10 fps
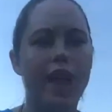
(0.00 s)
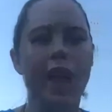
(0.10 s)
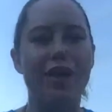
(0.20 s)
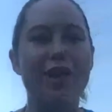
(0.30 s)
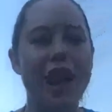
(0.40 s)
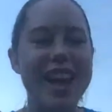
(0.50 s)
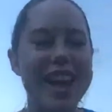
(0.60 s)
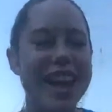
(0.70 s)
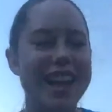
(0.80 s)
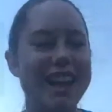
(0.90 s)
Oh, hi
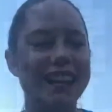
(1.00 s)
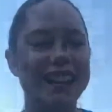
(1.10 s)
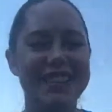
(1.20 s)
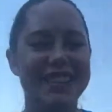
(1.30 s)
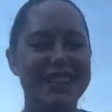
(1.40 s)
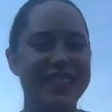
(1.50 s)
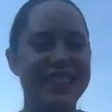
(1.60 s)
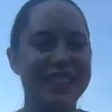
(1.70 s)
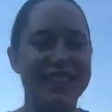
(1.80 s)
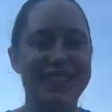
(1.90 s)
Anna.
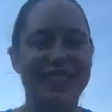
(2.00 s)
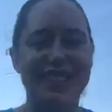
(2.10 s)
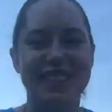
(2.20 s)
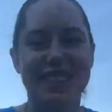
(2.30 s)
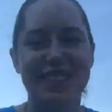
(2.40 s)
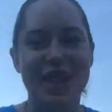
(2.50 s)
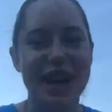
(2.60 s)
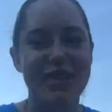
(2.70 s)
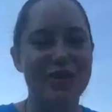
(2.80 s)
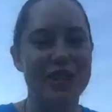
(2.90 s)

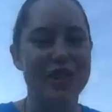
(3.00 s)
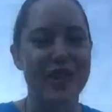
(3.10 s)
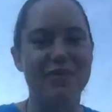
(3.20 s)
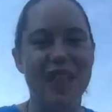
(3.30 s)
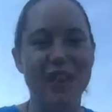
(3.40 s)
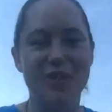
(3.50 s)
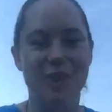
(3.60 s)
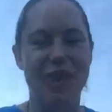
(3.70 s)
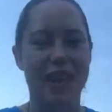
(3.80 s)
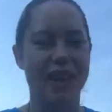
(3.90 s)
Okay, cool. I'm glad it's
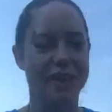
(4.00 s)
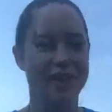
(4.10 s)
working.